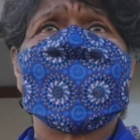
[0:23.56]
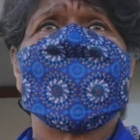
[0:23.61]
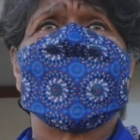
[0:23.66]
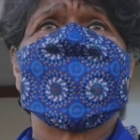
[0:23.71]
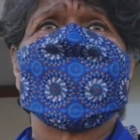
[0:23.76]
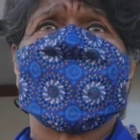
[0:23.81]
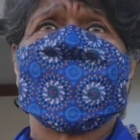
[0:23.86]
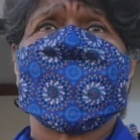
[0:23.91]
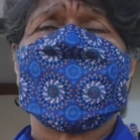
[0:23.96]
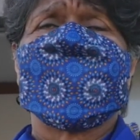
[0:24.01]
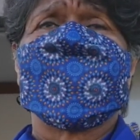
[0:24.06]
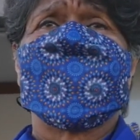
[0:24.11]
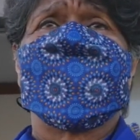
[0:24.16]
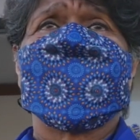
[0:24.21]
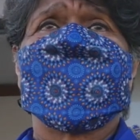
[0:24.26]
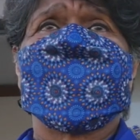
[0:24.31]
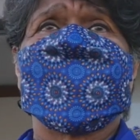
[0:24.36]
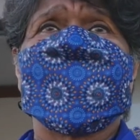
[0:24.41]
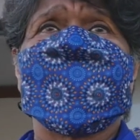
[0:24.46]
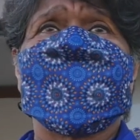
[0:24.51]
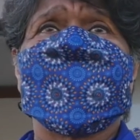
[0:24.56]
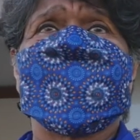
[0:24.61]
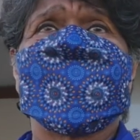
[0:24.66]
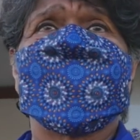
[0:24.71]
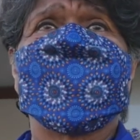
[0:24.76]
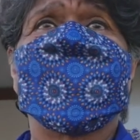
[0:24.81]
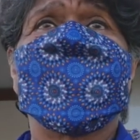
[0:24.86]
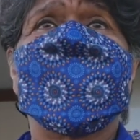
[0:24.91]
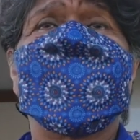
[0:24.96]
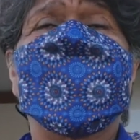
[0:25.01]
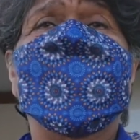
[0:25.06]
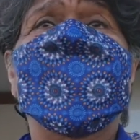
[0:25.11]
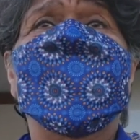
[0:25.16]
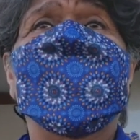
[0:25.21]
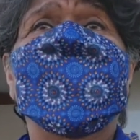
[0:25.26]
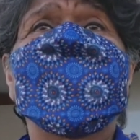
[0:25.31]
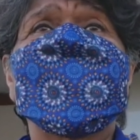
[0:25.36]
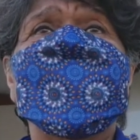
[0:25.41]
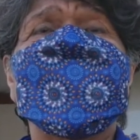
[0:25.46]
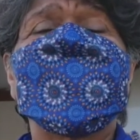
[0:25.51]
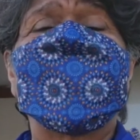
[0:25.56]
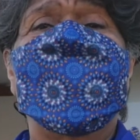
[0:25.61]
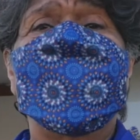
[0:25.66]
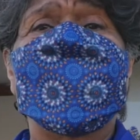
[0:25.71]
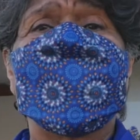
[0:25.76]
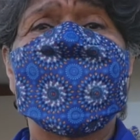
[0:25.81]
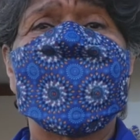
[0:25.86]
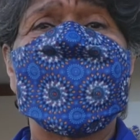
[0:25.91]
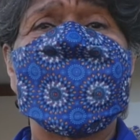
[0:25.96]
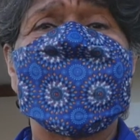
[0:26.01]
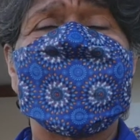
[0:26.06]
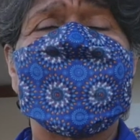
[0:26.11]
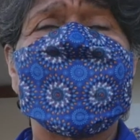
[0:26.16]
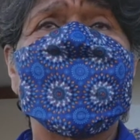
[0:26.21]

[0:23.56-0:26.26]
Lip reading: as a consultant. So my interest is